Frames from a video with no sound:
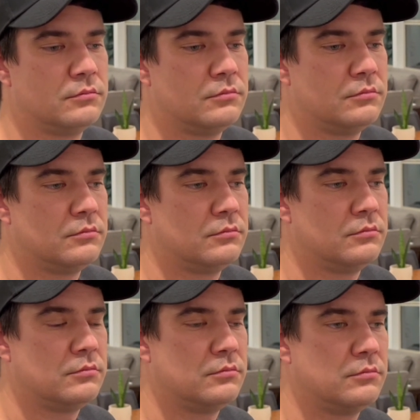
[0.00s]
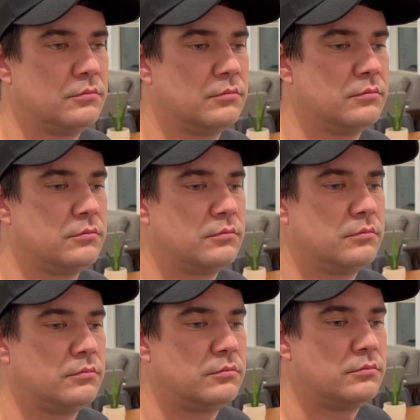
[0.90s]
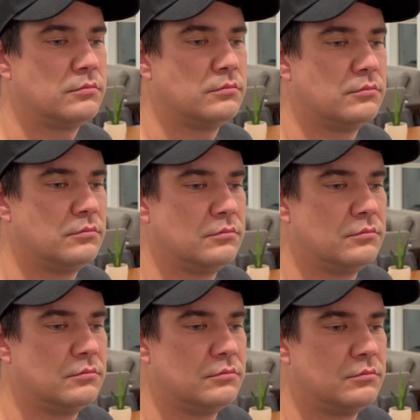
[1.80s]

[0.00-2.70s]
[no speech]